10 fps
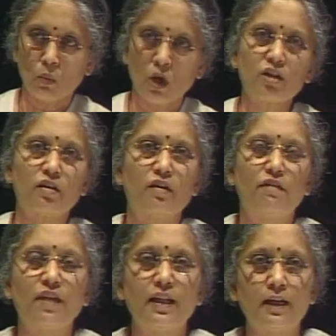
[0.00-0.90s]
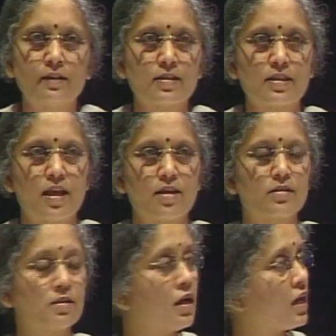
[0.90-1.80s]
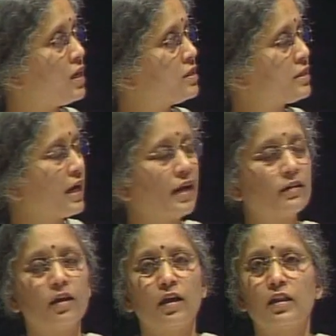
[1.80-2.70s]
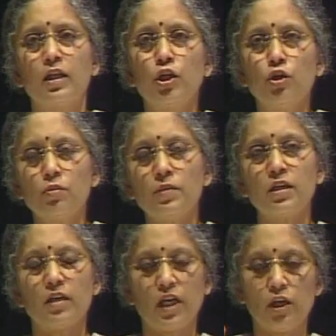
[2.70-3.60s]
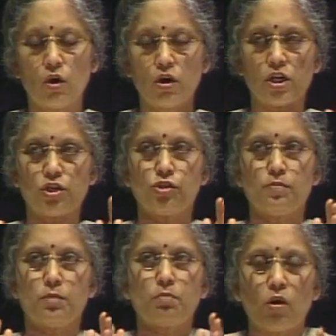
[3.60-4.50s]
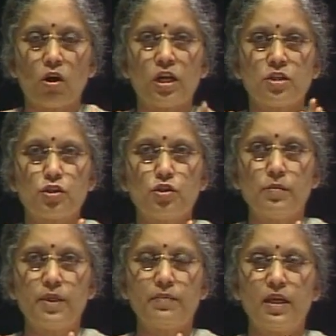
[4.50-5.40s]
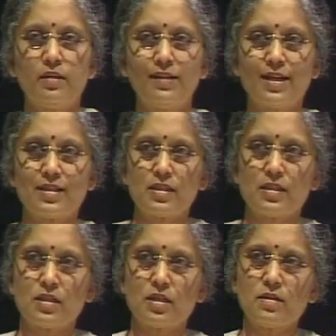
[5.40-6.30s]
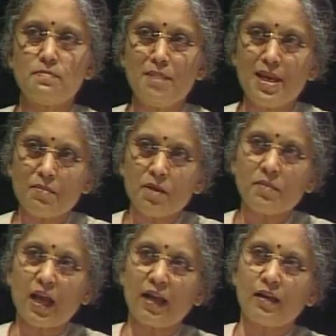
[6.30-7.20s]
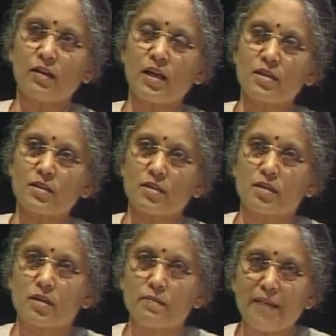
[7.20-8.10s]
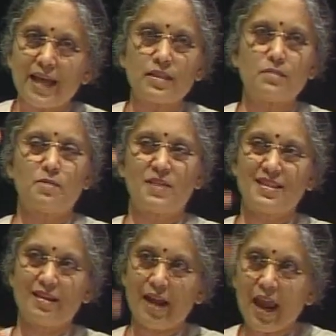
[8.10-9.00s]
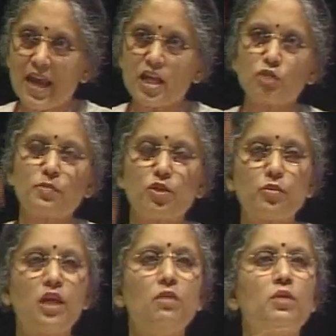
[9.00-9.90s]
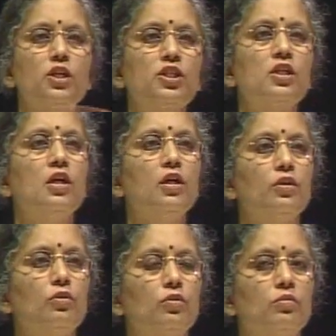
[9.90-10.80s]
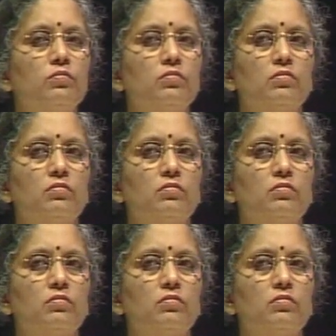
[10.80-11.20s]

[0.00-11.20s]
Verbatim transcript: what Vedanta says is that the human in order to be born as a human being there is a certain minimum and there is a certain maximum there is a range between which you